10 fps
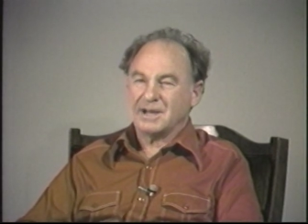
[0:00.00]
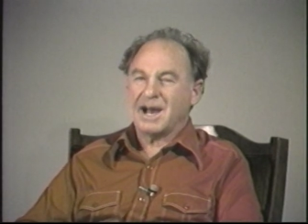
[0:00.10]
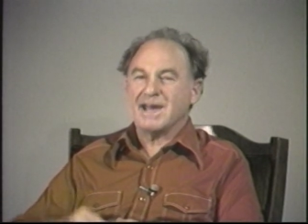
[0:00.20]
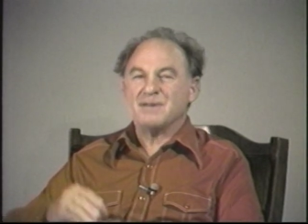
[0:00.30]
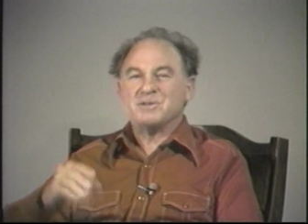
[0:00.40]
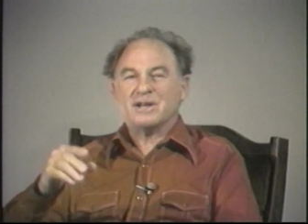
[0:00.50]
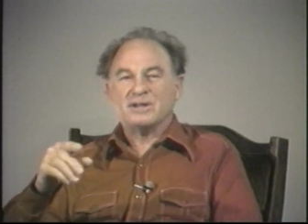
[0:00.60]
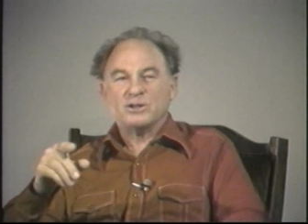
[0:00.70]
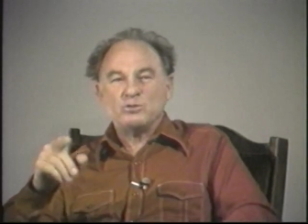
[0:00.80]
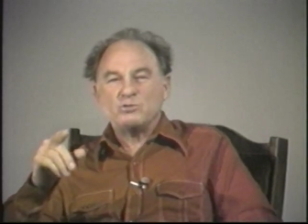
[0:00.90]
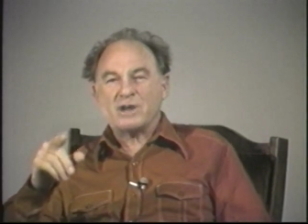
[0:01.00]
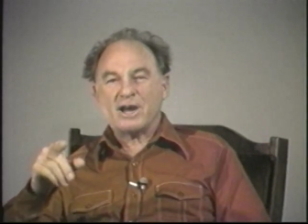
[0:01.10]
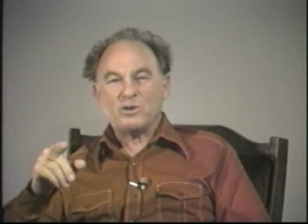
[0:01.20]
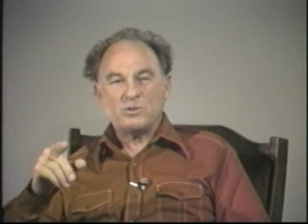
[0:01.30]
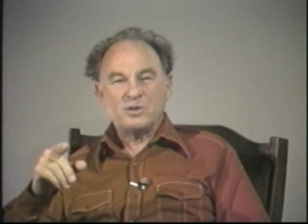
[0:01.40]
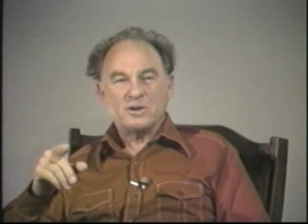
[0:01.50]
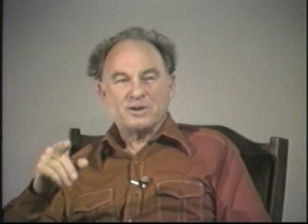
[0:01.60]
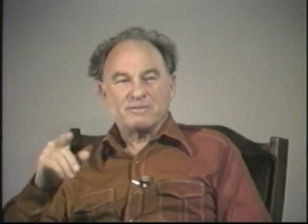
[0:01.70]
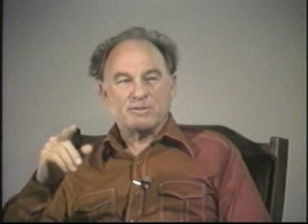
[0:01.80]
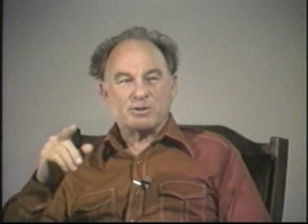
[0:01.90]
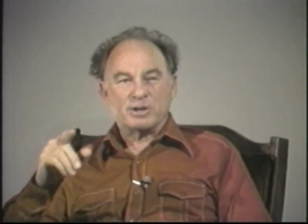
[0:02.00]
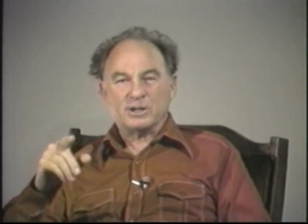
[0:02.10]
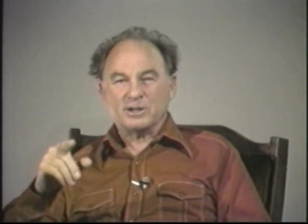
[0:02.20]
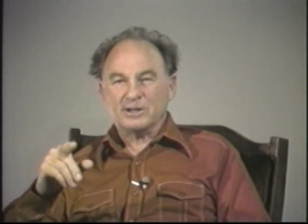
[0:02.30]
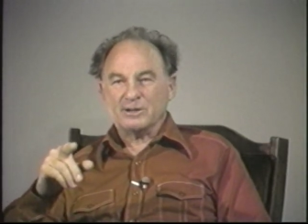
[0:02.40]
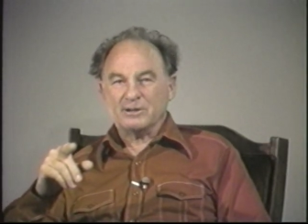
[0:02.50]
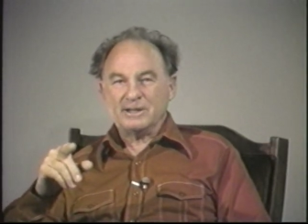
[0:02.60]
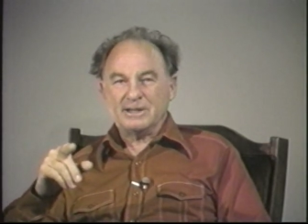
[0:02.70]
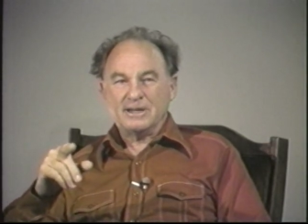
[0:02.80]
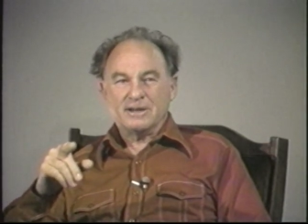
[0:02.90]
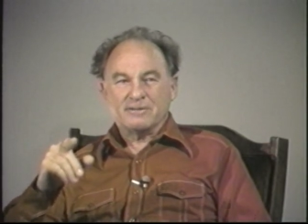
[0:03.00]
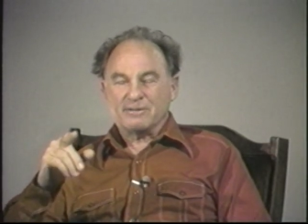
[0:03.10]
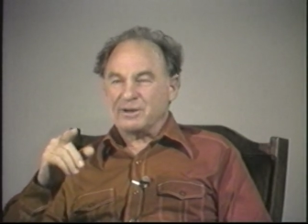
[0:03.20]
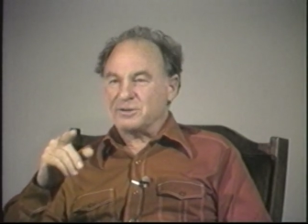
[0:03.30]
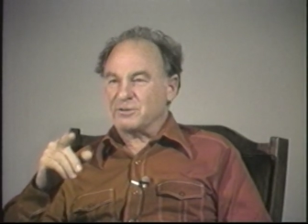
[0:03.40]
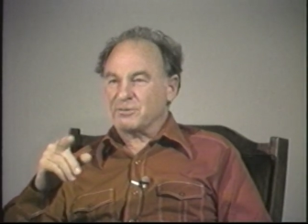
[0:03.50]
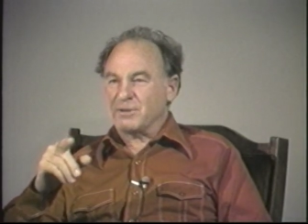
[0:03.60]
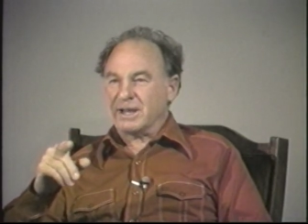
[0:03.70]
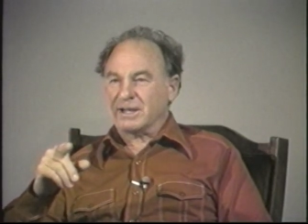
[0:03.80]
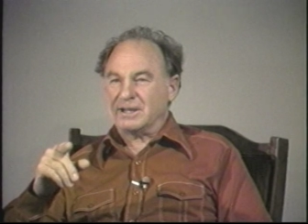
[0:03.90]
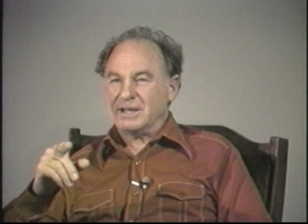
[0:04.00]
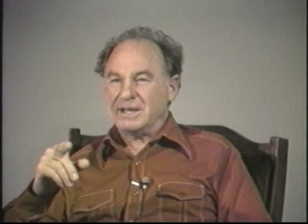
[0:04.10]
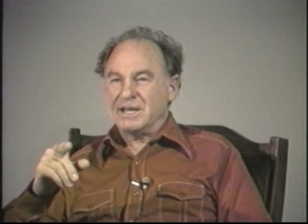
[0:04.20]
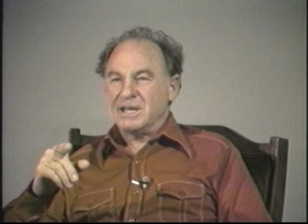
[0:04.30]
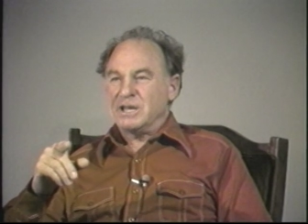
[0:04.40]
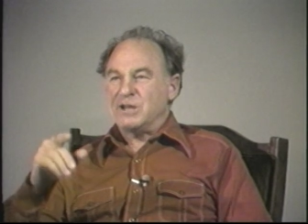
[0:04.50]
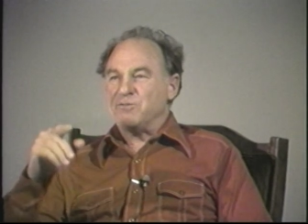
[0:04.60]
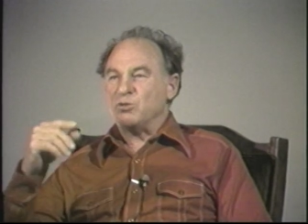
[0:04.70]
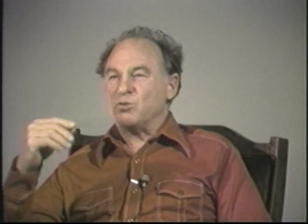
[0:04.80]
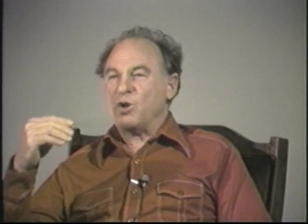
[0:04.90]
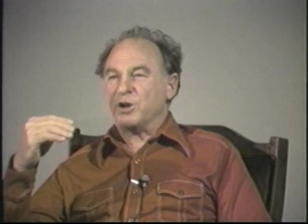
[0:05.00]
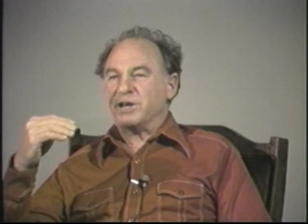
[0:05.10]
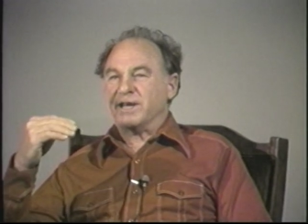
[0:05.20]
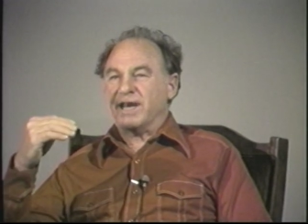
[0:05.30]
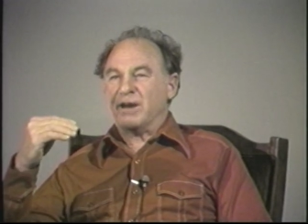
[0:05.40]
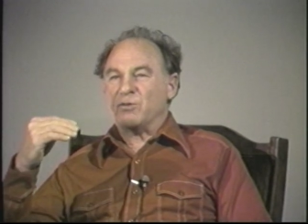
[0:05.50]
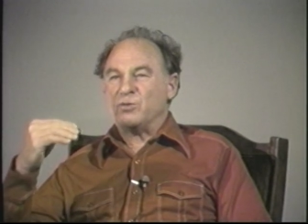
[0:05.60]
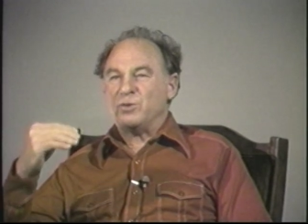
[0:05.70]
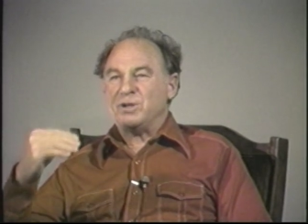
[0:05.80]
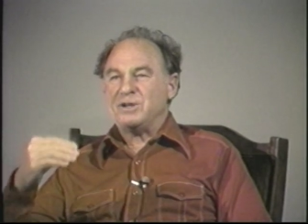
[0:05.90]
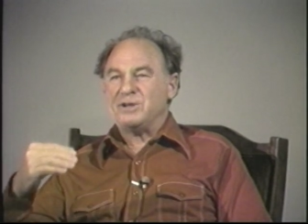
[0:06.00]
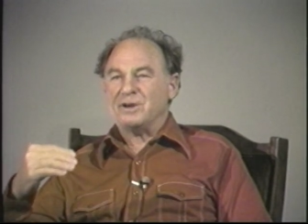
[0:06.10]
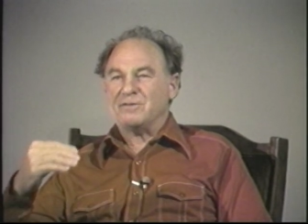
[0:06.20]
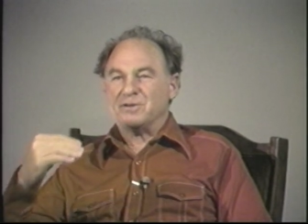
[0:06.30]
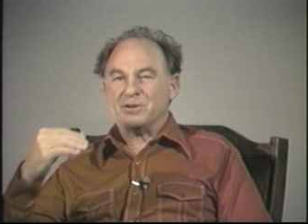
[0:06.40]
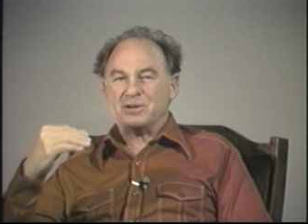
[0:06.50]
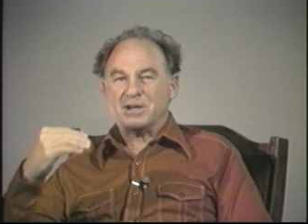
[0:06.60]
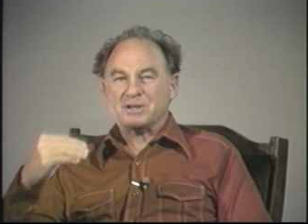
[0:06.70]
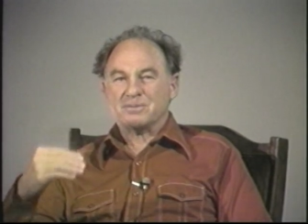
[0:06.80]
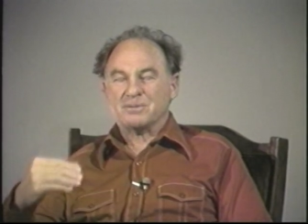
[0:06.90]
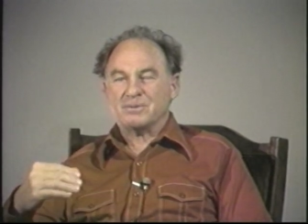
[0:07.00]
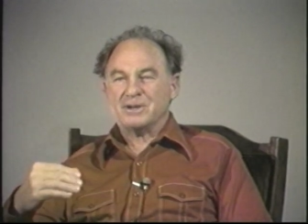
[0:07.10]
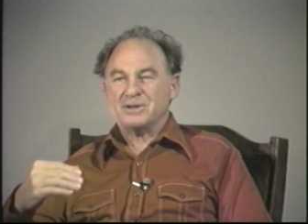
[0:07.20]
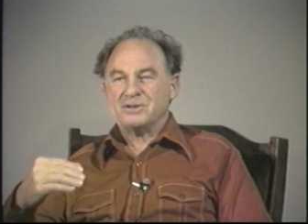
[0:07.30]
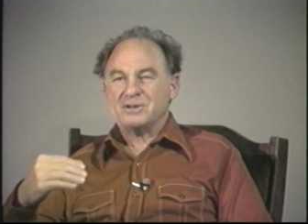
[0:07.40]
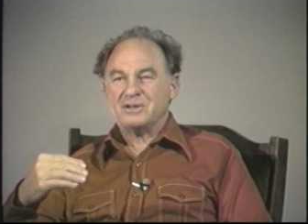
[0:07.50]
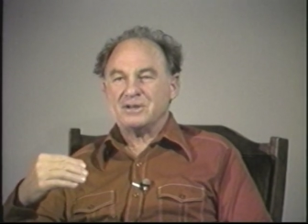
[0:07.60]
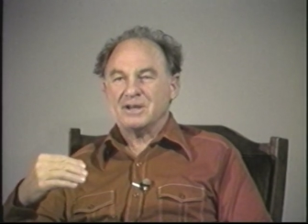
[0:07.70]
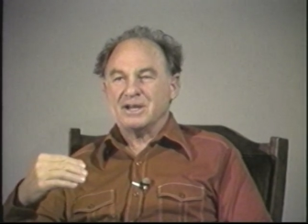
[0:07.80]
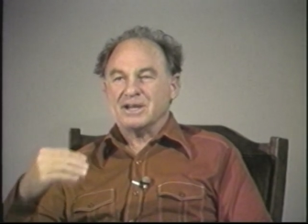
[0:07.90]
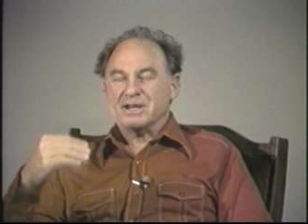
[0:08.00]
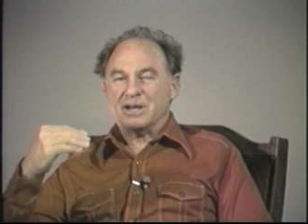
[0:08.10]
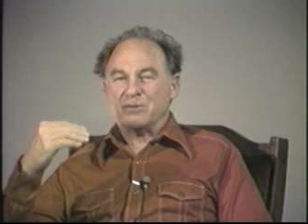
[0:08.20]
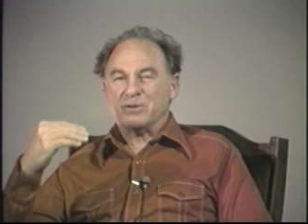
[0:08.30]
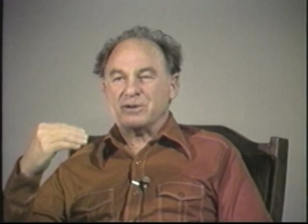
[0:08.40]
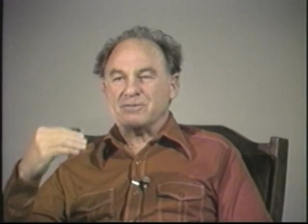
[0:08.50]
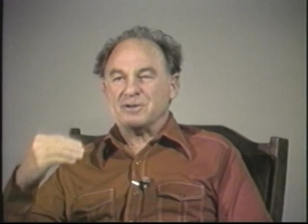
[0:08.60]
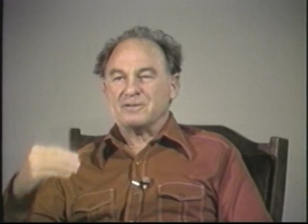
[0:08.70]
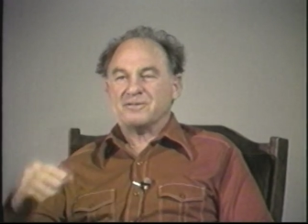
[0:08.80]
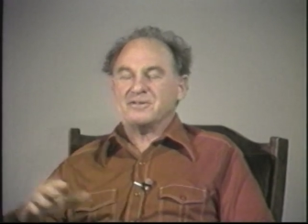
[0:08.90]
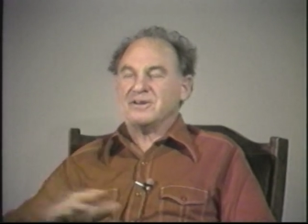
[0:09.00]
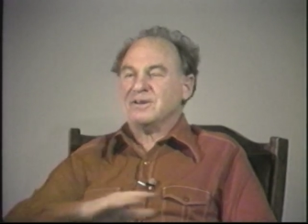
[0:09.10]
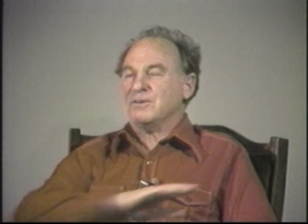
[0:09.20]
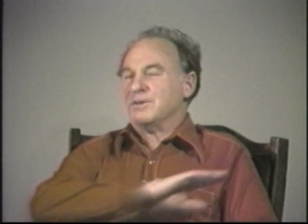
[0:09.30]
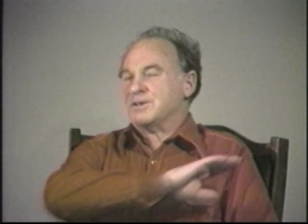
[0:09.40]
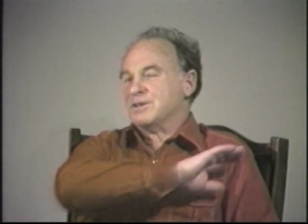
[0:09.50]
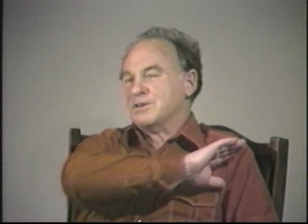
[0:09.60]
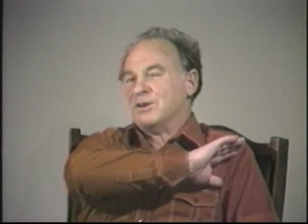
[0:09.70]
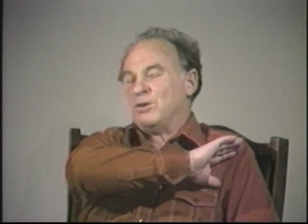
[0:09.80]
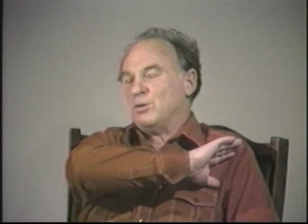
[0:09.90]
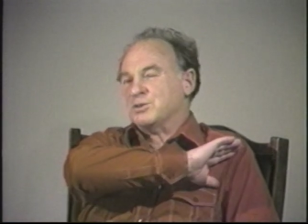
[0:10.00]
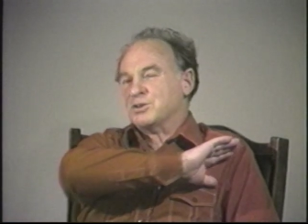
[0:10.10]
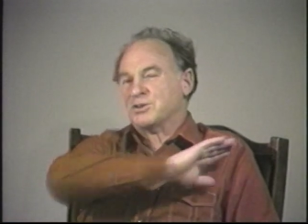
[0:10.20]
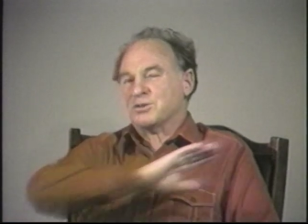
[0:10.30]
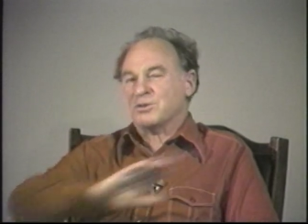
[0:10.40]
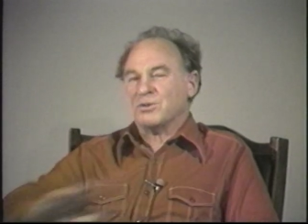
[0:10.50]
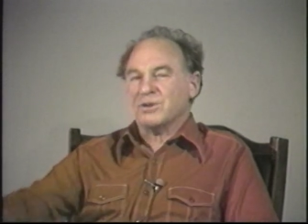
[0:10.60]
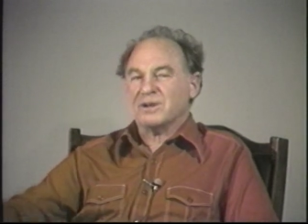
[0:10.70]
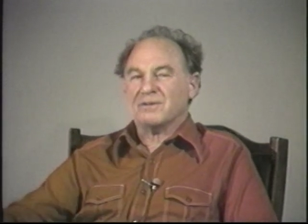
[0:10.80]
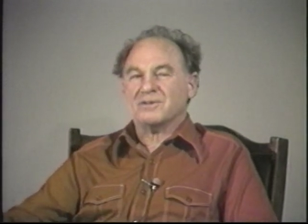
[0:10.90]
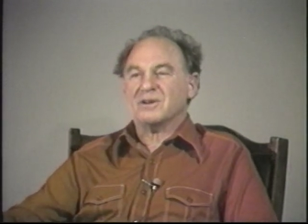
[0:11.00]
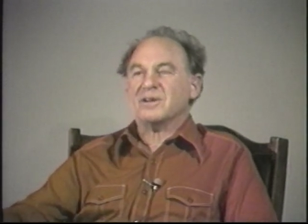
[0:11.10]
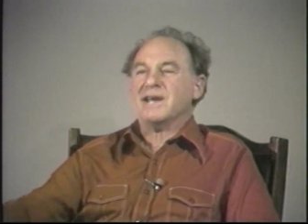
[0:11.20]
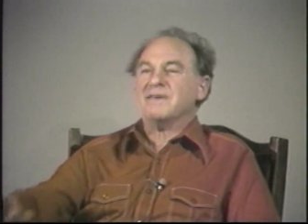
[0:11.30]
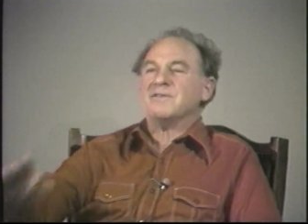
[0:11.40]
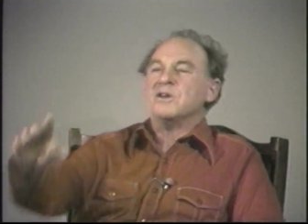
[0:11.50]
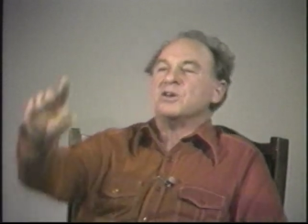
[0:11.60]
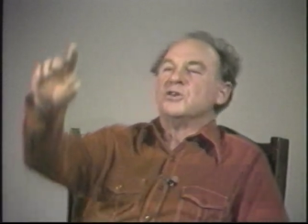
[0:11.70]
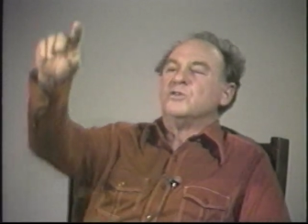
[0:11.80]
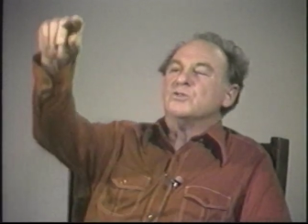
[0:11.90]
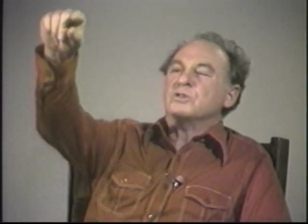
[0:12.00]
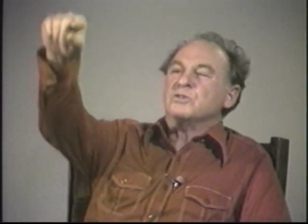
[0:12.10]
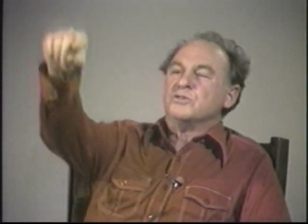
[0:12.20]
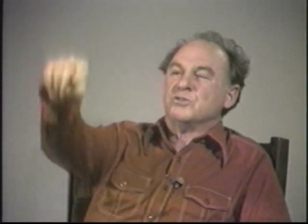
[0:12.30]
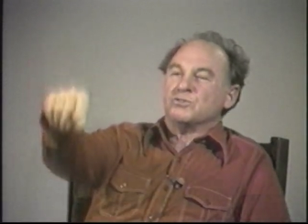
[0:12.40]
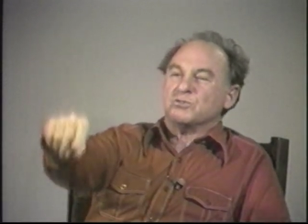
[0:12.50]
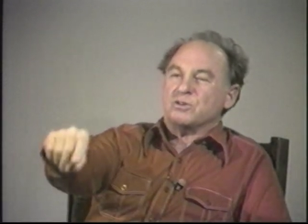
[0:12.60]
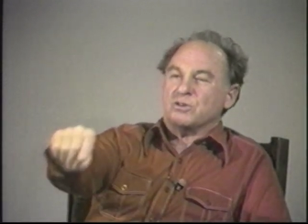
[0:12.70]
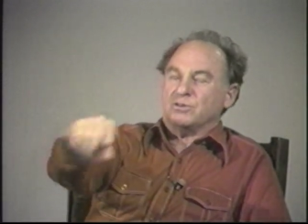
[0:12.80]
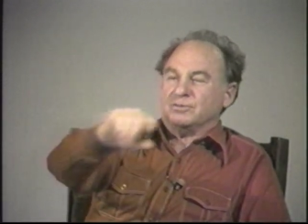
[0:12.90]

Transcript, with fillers: I am telling you now, very clearly, very directly, if you want to get rid of your desperation, get rid of your fear, which is the whole story of your life, you can do so.